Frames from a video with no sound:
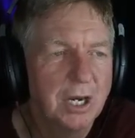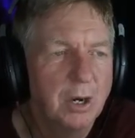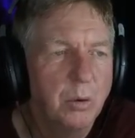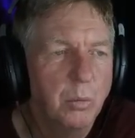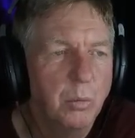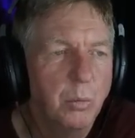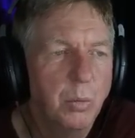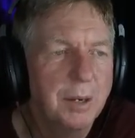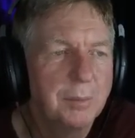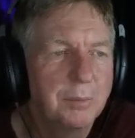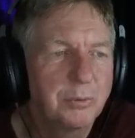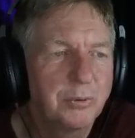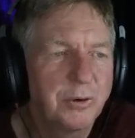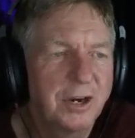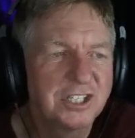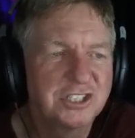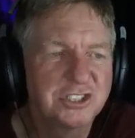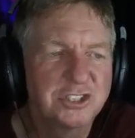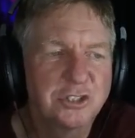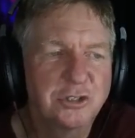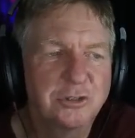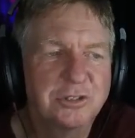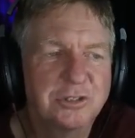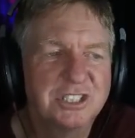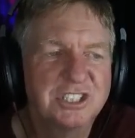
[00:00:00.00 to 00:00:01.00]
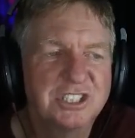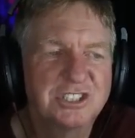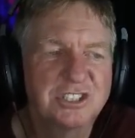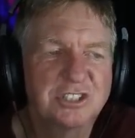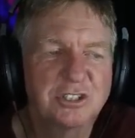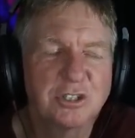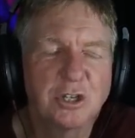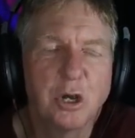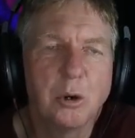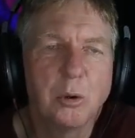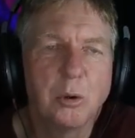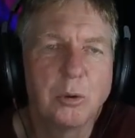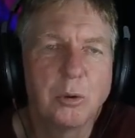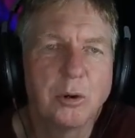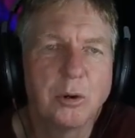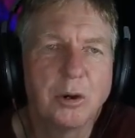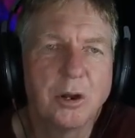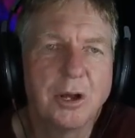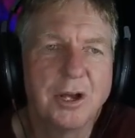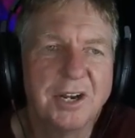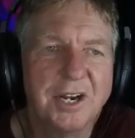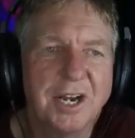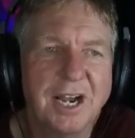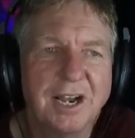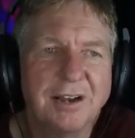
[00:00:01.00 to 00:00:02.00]
when pressure is lower
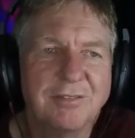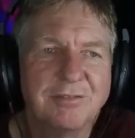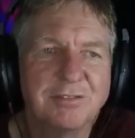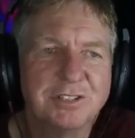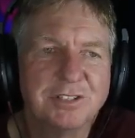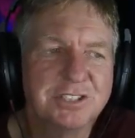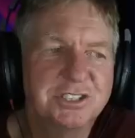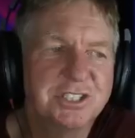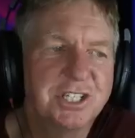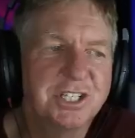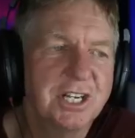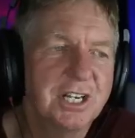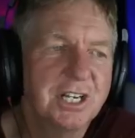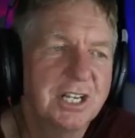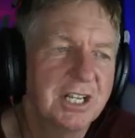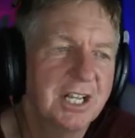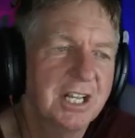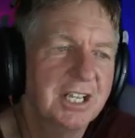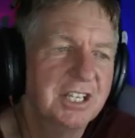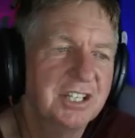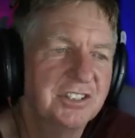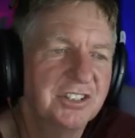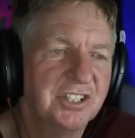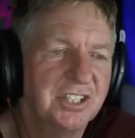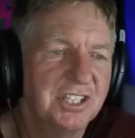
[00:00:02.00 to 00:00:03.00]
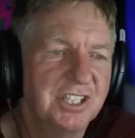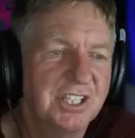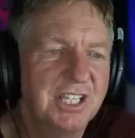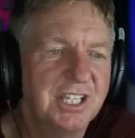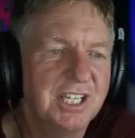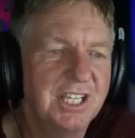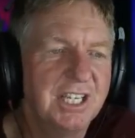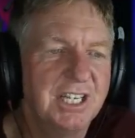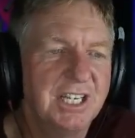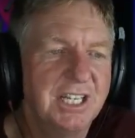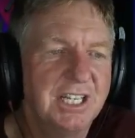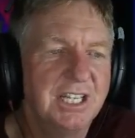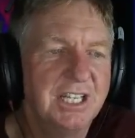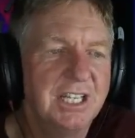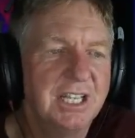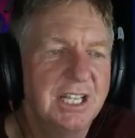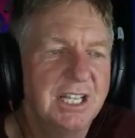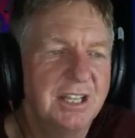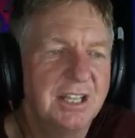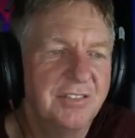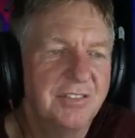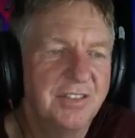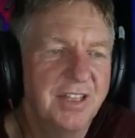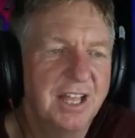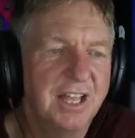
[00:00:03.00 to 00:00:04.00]
on average in Tahiti
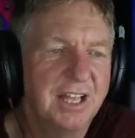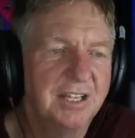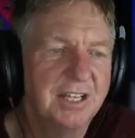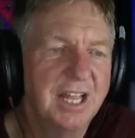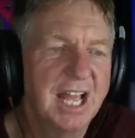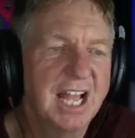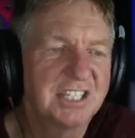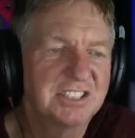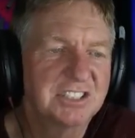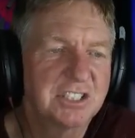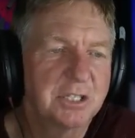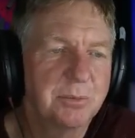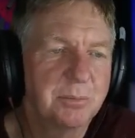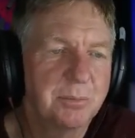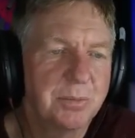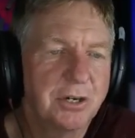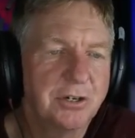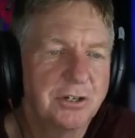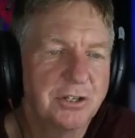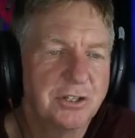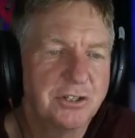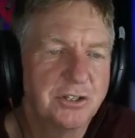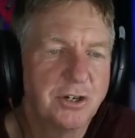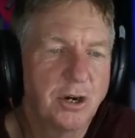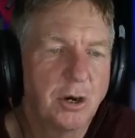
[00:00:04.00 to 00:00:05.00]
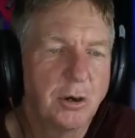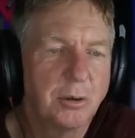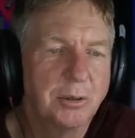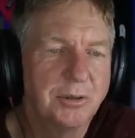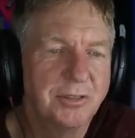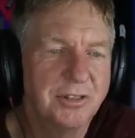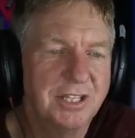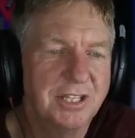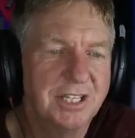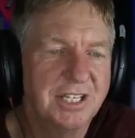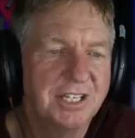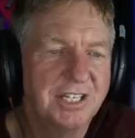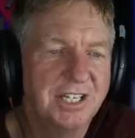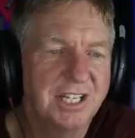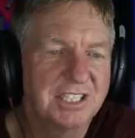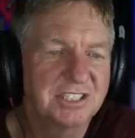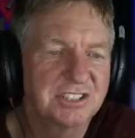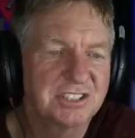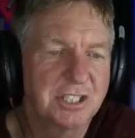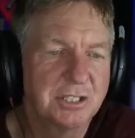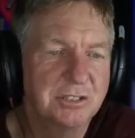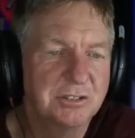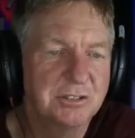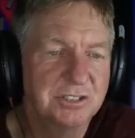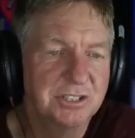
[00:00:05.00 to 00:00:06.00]
than as compared to Darwin, the index
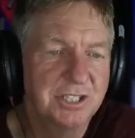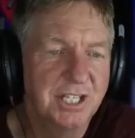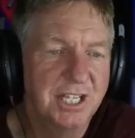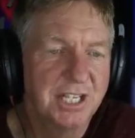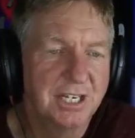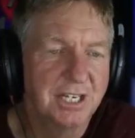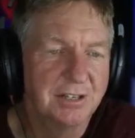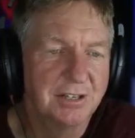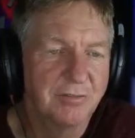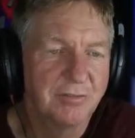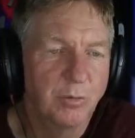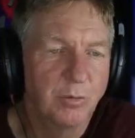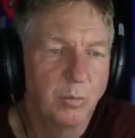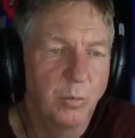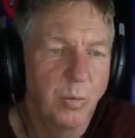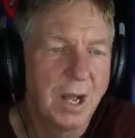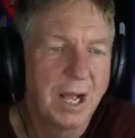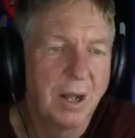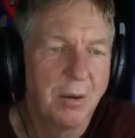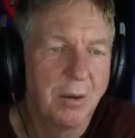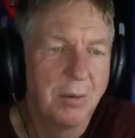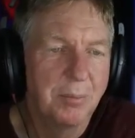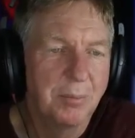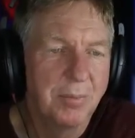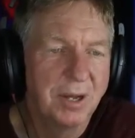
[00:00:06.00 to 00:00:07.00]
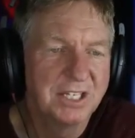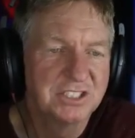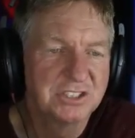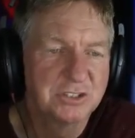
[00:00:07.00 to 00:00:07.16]
goes negative. Wow, minus